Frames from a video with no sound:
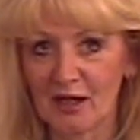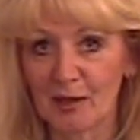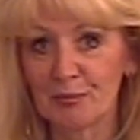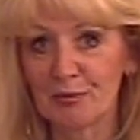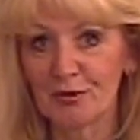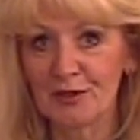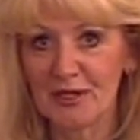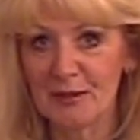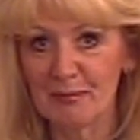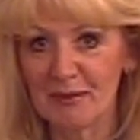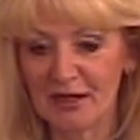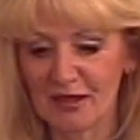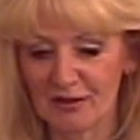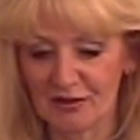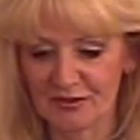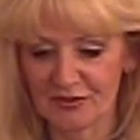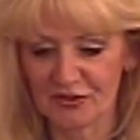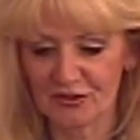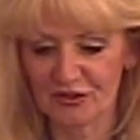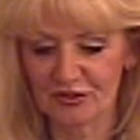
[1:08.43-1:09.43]

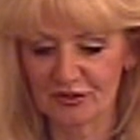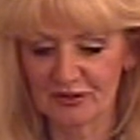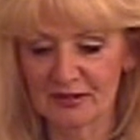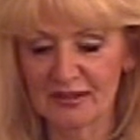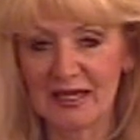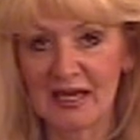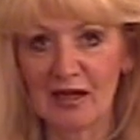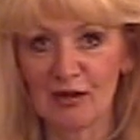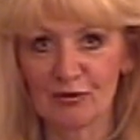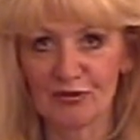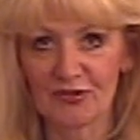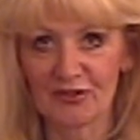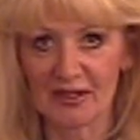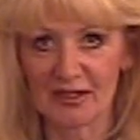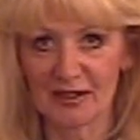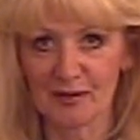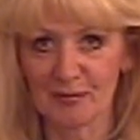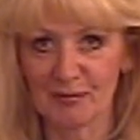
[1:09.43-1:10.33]
pre-marriage counseling